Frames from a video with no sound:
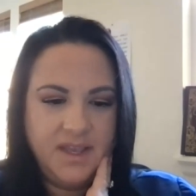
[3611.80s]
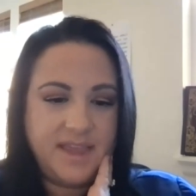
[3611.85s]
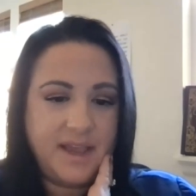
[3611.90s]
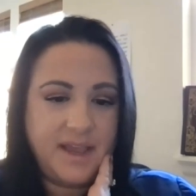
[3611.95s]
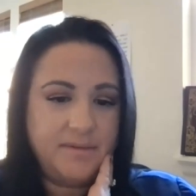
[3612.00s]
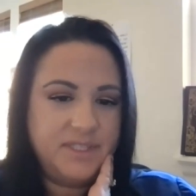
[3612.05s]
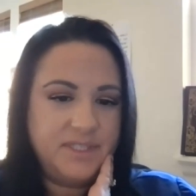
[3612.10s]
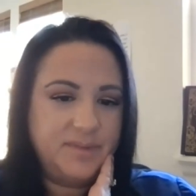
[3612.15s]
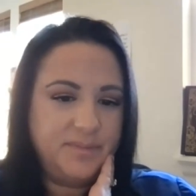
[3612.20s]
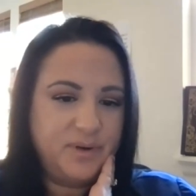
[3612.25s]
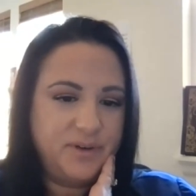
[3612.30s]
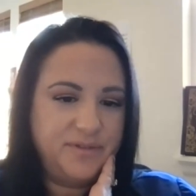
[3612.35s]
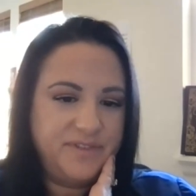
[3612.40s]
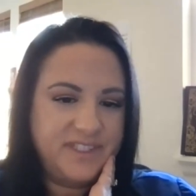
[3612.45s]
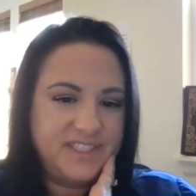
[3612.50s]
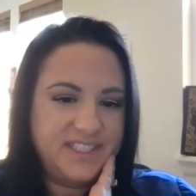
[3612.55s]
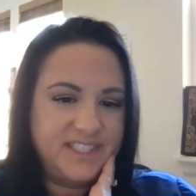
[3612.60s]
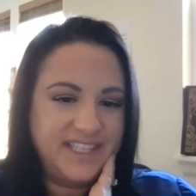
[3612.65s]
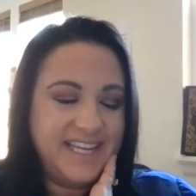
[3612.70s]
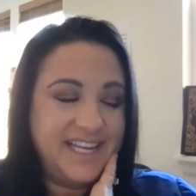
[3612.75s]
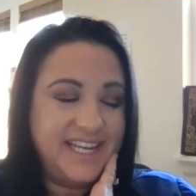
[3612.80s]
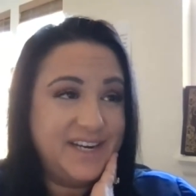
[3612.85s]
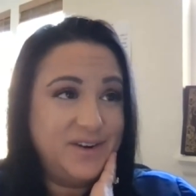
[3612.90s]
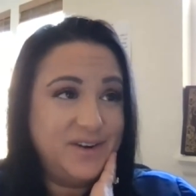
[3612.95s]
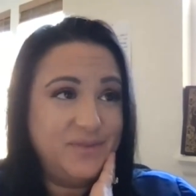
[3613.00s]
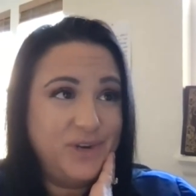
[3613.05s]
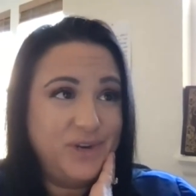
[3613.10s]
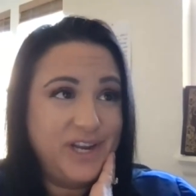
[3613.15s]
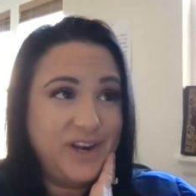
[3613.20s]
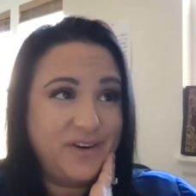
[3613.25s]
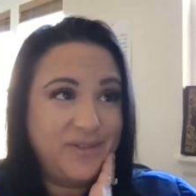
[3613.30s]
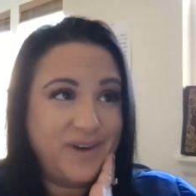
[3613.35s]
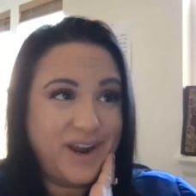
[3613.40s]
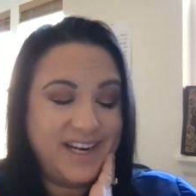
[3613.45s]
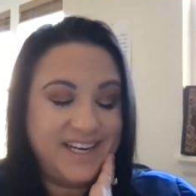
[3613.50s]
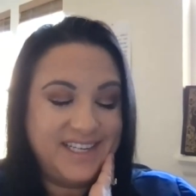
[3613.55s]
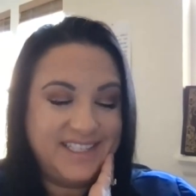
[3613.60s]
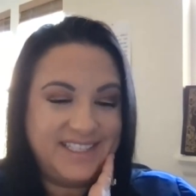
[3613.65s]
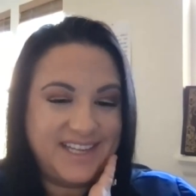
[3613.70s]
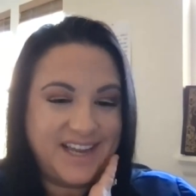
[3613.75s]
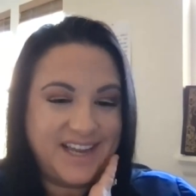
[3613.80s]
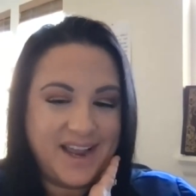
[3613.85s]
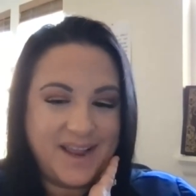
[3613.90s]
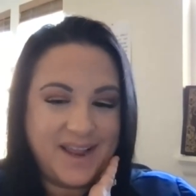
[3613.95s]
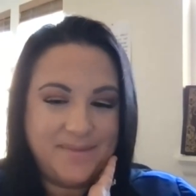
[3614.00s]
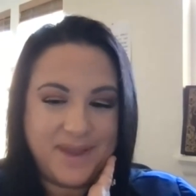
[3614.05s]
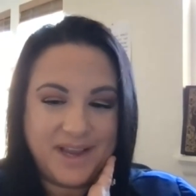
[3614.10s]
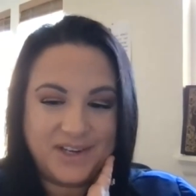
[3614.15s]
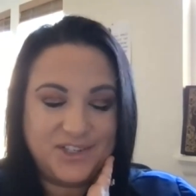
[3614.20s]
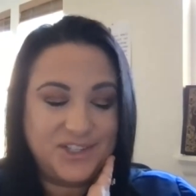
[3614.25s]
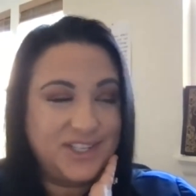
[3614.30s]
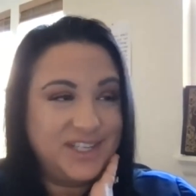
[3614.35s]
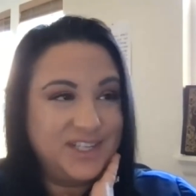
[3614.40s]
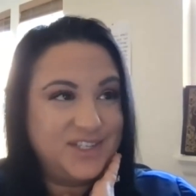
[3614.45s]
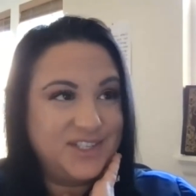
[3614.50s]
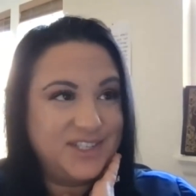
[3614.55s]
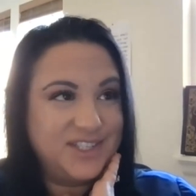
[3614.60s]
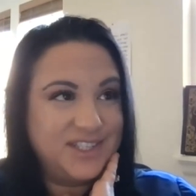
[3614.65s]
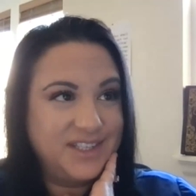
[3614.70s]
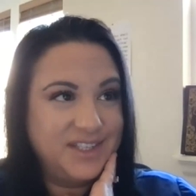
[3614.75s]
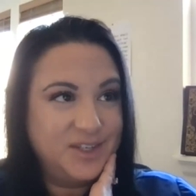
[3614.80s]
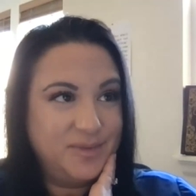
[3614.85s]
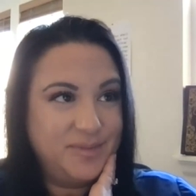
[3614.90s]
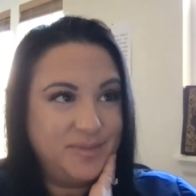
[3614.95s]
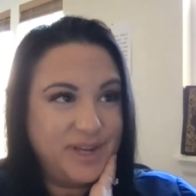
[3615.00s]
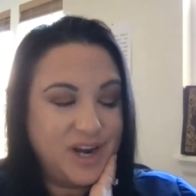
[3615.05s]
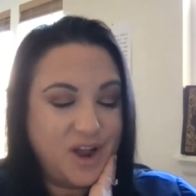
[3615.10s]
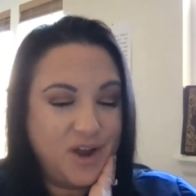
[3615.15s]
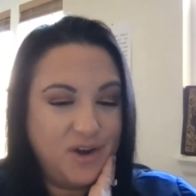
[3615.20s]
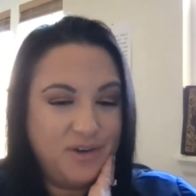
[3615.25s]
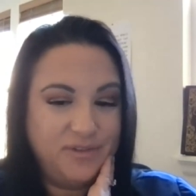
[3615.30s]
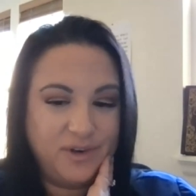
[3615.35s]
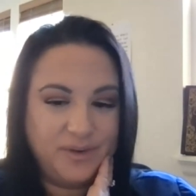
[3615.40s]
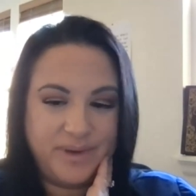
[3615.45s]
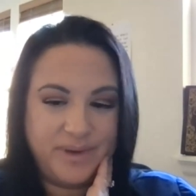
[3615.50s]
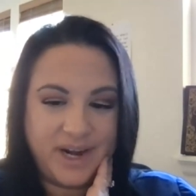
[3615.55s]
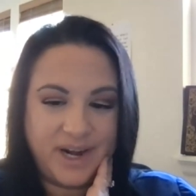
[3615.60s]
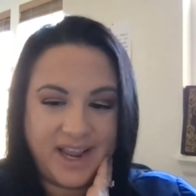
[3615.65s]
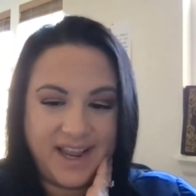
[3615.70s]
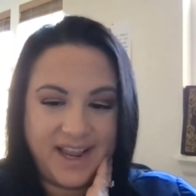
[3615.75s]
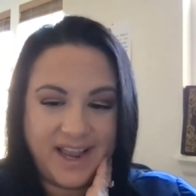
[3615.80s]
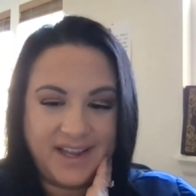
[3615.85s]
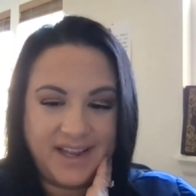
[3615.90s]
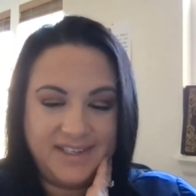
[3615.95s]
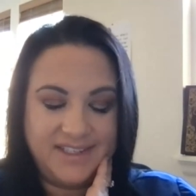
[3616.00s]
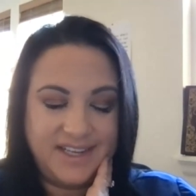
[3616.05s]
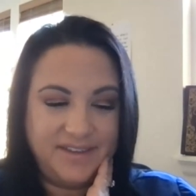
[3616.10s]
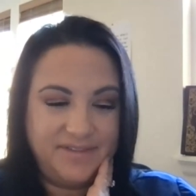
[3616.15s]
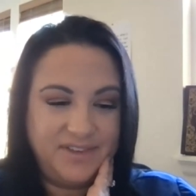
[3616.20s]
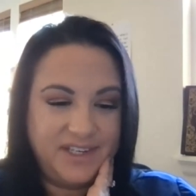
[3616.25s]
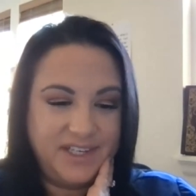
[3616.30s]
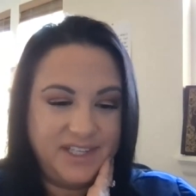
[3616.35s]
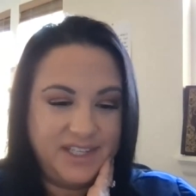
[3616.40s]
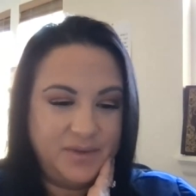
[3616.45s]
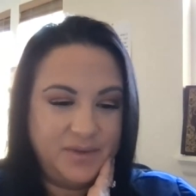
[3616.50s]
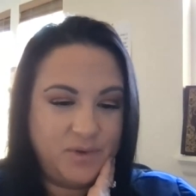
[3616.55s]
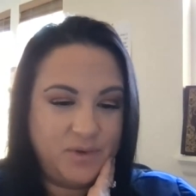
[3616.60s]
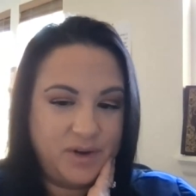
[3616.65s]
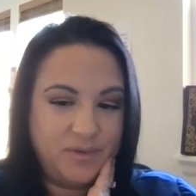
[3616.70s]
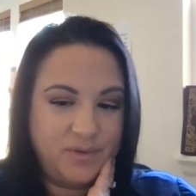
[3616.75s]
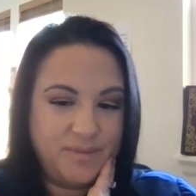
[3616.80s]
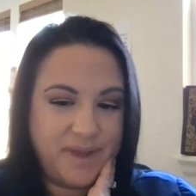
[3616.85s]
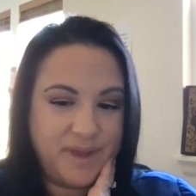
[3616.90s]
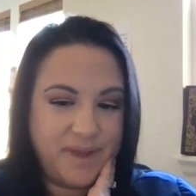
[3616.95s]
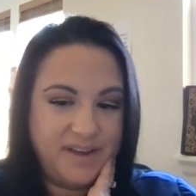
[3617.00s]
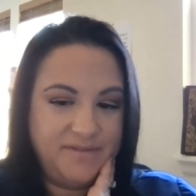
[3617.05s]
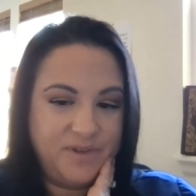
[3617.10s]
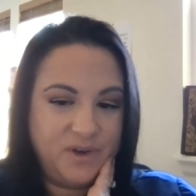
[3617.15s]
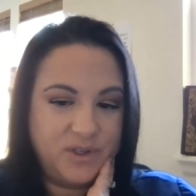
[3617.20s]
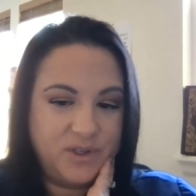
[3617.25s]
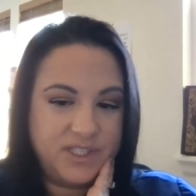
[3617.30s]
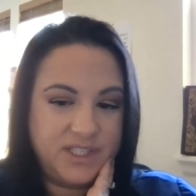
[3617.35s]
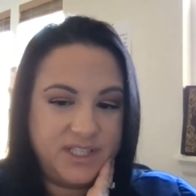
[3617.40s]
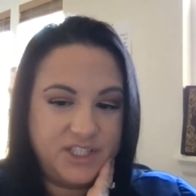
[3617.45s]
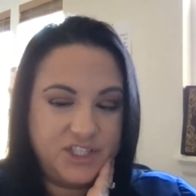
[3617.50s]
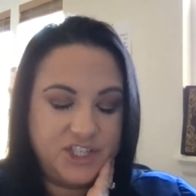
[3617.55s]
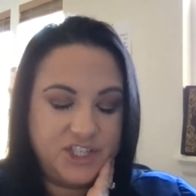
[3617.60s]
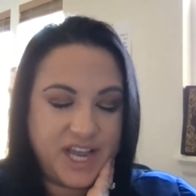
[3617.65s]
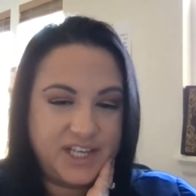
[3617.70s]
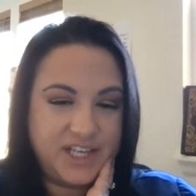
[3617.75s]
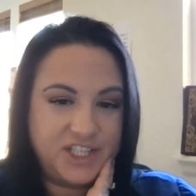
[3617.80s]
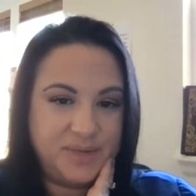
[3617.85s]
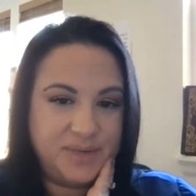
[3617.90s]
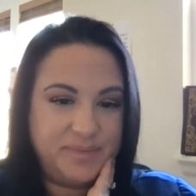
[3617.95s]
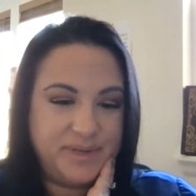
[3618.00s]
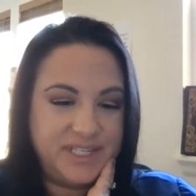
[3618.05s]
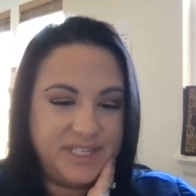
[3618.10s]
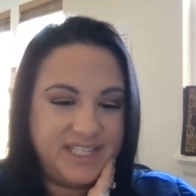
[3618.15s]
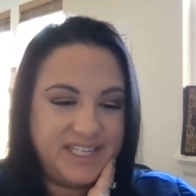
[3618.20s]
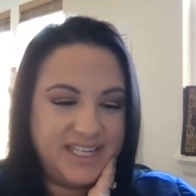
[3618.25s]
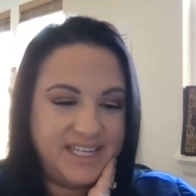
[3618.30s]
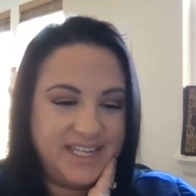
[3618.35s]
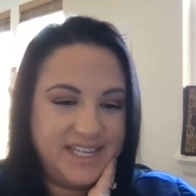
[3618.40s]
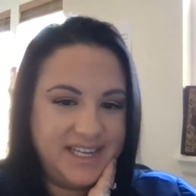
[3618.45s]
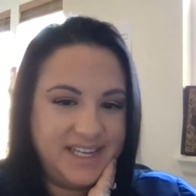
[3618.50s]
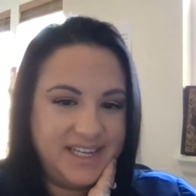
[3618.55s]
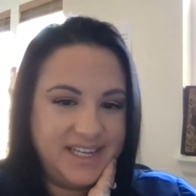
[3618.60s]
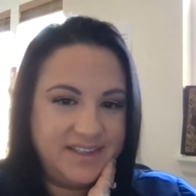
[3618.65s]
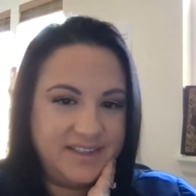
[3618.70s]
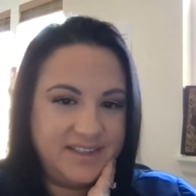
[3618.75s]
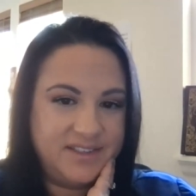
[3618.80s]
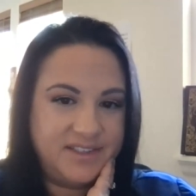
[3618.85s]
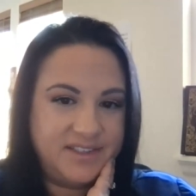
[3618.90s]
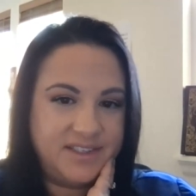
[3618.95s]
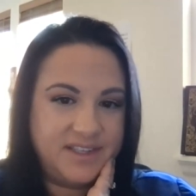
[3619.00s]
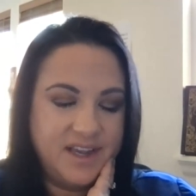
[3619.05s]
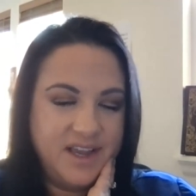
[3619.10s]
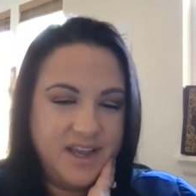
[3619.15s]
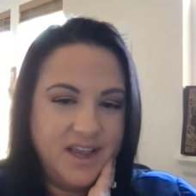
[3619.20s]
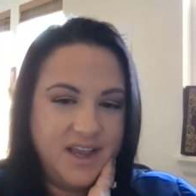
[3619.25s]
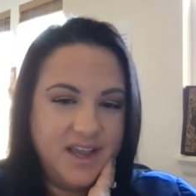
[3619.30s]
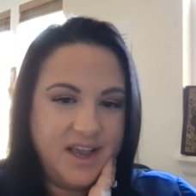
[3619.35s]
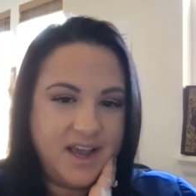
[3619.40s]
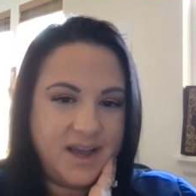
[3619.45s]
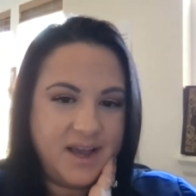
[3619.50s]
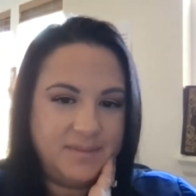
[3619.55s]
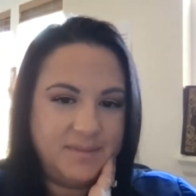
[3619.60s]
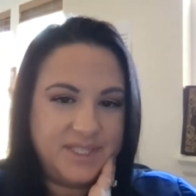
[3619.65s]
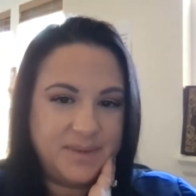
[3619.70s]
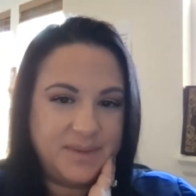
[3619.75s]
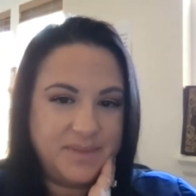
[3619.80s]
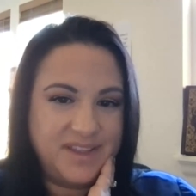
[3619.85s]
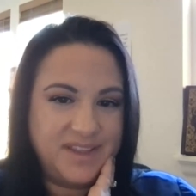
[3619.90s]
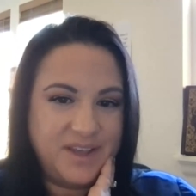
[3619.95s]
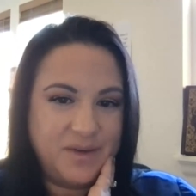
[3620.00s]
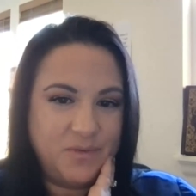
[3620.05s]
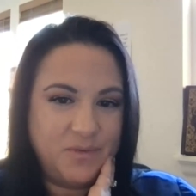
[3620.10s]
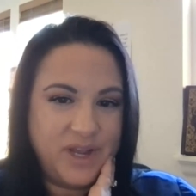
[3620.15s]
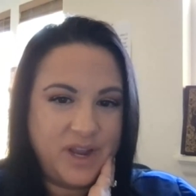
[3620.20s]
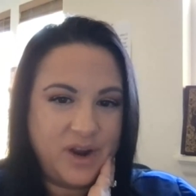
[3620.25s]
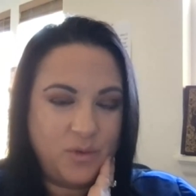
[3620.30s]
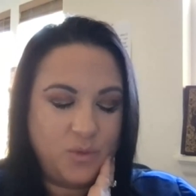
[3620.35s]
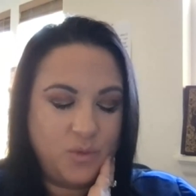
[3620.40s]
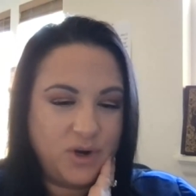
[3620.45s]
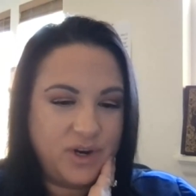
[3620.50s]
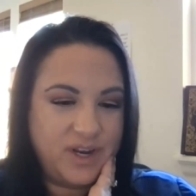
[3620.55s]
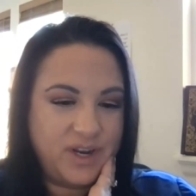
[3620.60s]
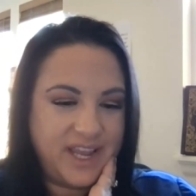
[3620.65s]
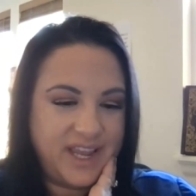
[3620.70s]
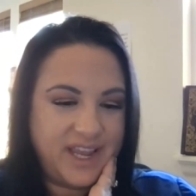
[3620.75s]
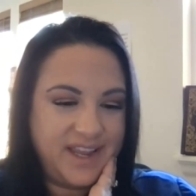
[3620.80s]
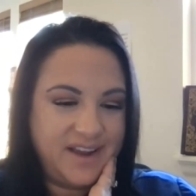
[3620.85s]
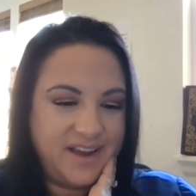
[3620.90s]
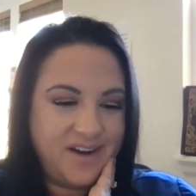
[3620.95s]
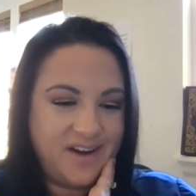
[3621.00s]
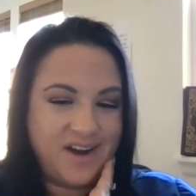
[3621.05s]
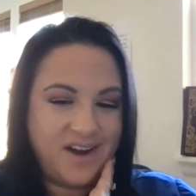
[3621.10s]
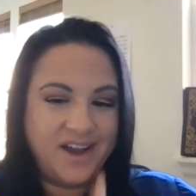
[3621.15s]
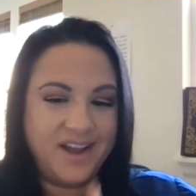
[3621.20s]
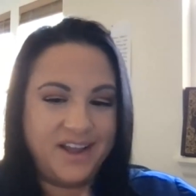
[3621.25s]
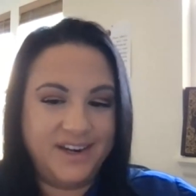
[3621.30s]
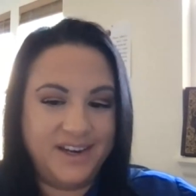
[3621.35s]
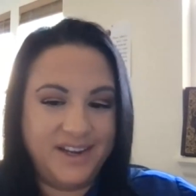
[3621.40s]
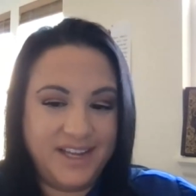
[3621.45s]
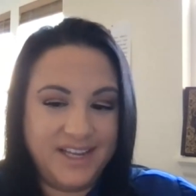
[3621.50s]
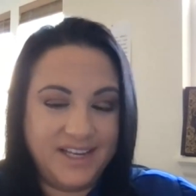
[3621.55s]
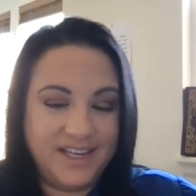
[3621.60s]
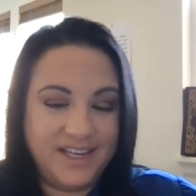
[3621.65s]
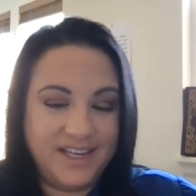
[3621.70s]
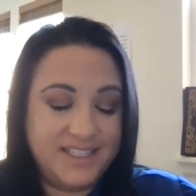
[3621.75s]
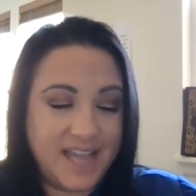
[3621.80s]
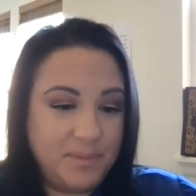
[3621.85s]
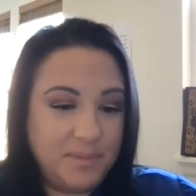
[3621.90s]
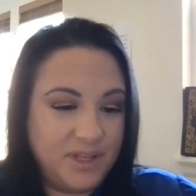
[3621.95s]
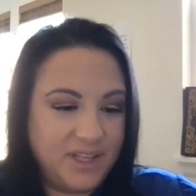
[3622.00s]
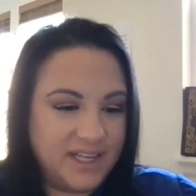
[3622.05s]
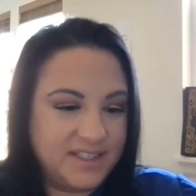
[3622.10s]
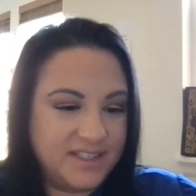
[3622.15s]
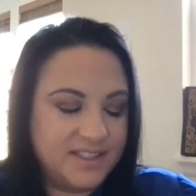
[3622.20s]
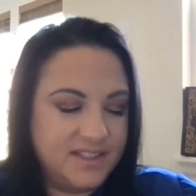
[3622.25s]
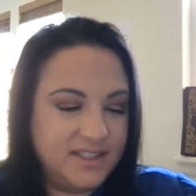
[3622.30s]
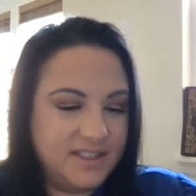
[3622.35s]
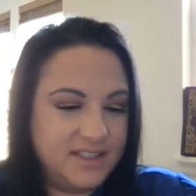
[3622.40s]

That was a perfect lead, and we are right at time, actually just a little bit over, but I definitely want to remind folks that ChatGPT is something that we are working on in TapClicks.